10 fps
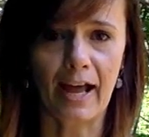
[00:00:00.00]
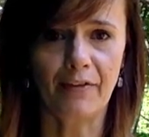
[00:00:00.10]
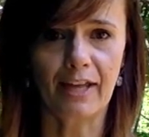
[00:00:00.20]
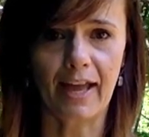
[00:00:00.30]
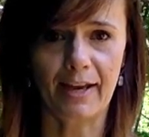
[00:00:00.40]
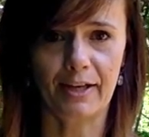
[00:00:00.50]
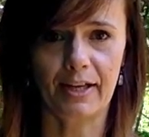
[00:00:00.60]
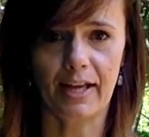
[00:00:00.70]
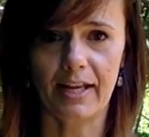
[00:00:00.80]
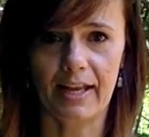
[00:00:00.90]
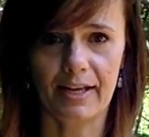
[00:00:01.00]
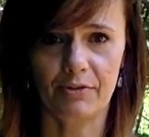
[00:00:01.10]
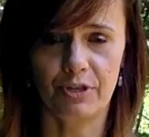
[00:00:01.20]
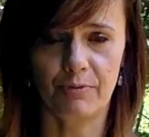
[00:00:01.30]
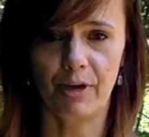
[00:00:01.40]
having any
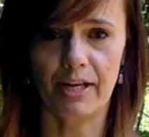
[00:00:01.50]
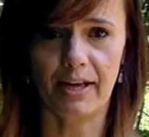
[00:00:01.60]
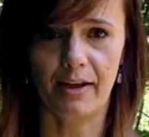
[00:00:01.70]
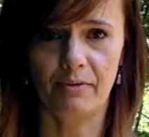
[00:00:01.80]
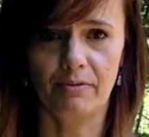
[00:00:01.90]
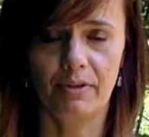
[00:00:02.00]
energy right now,